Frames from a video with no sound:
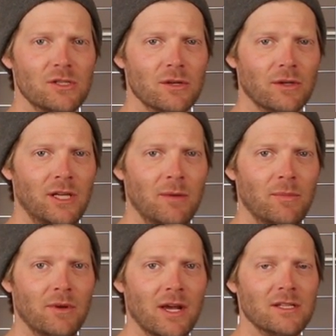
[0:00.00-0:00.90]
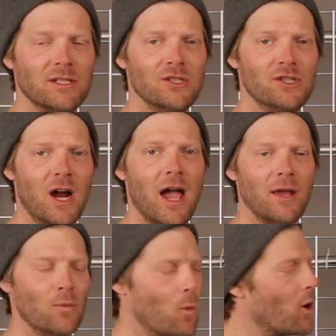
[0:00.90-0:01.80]
so it'll keep you nice and dry
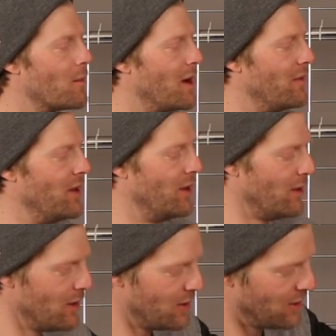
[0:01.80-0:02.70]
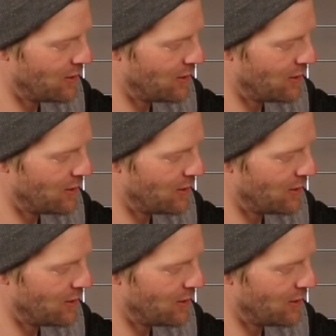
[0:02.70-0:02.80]
and warm on the hill.